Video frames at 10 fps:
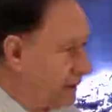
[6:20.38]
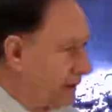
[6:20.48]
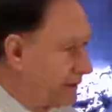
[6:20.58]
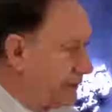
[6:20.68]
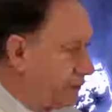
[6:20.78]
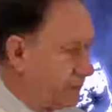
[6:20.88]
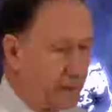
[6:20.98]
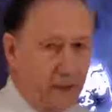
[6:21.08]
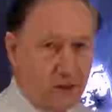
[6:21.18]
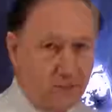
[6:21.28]
that the
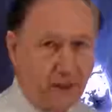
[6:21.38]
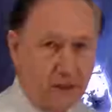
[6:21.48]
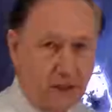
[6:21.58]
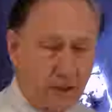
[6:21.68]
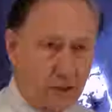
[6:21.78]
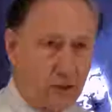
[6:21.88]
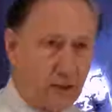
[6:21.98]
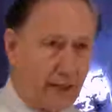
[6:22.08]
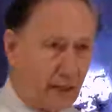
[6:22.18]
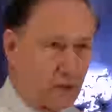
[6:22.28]
European Space
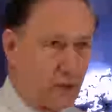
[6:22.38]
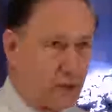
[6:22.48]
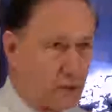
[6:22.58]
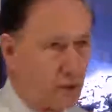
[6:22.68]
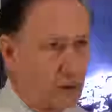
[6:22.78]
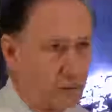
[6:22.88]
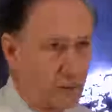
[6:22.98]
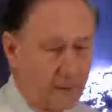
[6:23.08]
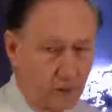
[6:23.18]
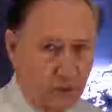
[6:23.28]
Agency actually circled
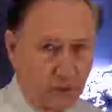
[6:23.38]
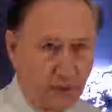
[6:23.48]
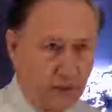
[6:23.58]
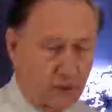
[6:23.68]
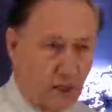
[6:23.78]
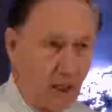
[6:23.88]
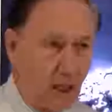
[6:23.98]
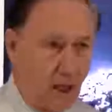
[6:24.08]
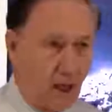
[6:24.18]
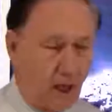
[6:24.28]
for about 2 years.
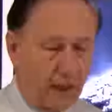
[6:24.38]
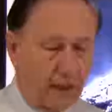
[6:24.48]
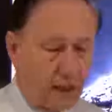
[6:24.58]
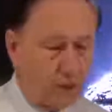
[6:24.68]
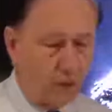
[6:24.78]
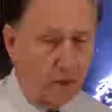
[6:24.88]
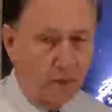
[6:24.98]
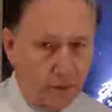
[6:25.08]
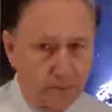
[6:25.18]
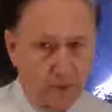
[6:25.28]
I got all
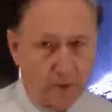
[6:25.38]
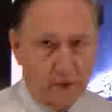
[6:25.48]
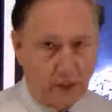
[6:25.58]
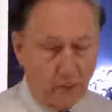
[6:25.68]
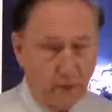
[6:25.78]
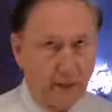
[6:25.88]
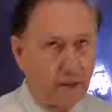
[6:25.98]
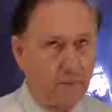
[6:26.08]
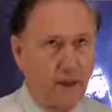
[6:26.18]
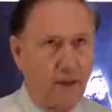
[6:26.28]
the reports. I
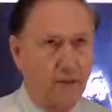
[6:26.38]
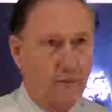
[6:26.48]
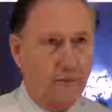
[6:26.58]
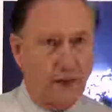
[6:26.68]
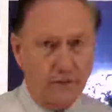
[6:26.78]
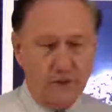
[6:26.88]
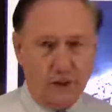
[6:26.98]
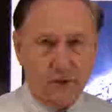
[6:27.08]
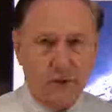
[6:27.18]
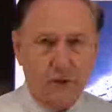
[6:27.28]
read about 5 or
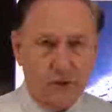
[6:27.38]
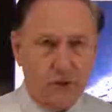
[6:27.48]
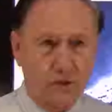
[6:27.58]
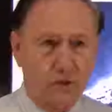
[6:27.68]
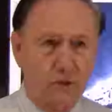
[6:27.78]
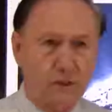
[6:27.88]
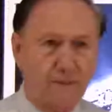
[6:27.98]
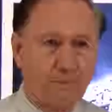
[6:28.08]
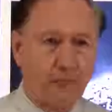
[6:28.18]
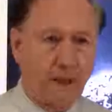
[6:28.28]
6 of the journals
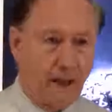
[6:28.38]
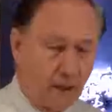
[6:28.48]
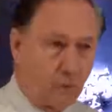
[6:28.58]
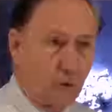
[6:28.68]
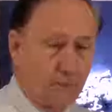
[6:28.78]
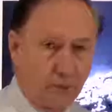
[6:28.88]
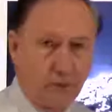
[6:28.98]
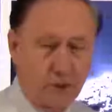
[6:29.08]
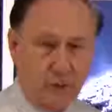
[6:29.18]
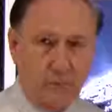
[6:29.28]
and the one
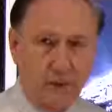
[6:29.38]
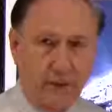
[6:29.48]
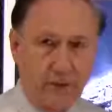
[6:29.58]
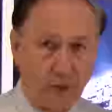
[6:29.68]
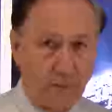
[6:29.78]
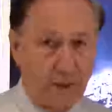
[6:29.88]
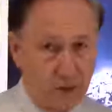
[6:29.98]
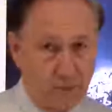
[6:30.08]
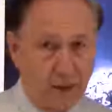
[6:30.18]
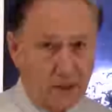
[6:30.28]
produced by the
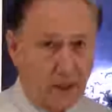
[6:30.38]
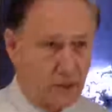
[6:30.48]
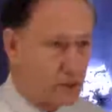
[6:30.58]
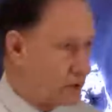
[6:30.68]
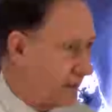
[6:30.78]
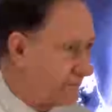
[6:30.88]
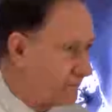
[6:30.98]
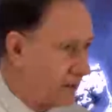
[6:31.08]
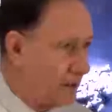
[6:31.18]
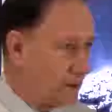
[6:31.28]
European Space Agency.
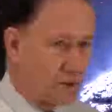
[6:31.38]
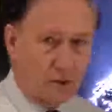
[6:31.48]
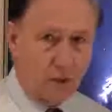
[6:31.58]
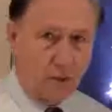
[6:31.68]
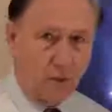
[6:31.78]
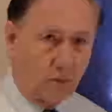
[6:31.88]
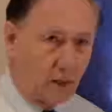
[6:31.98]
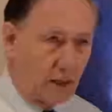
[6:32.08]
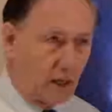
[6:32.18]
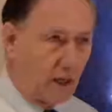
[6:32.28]
So
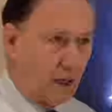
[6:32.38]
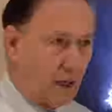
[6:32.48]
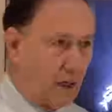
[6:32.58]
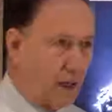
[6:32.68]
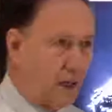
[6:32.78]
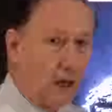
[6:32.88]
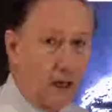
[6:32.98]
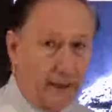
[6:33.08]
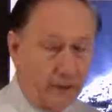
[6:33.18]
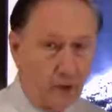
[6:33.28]

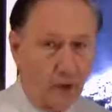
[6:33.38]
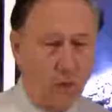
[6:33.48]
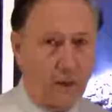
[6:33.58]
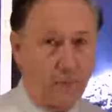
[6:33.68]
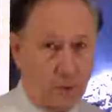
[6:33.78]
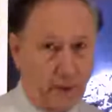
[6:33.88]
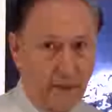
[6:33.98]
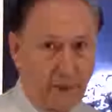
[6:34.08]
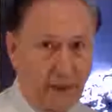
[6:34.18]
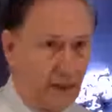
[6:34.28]
I know what I'm talking
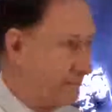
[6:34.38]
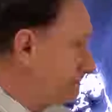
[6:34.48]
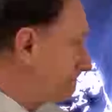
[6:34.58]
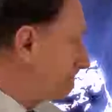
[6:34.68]
about now,